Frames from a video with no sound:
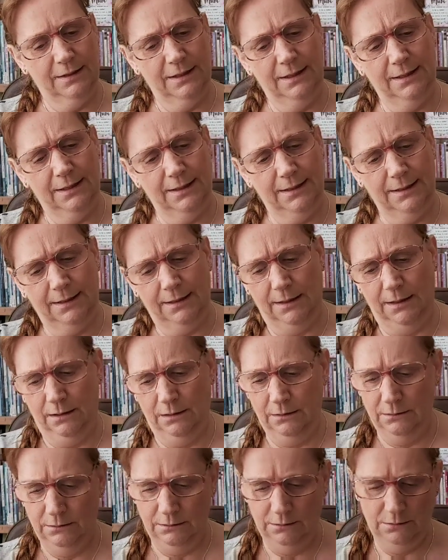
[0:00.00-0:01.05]

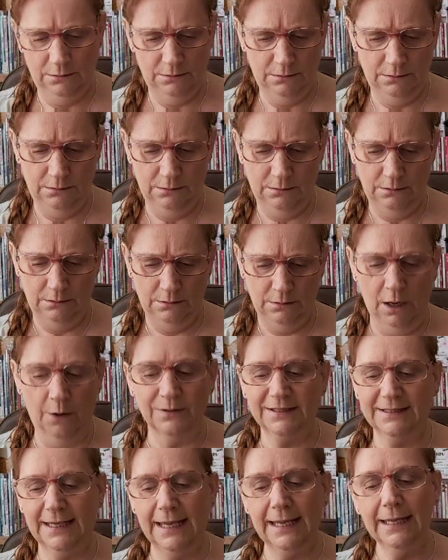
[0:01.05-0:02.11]
the
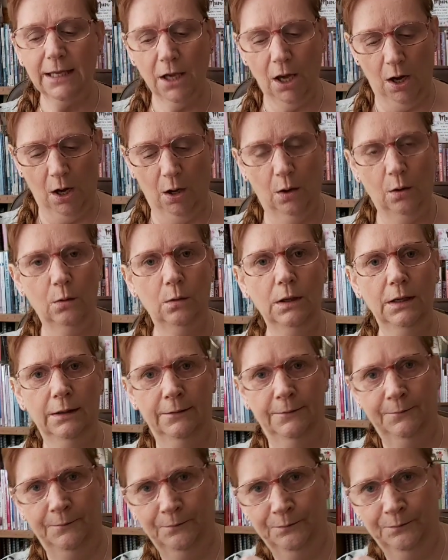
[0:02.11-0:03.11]
oh it's King Cole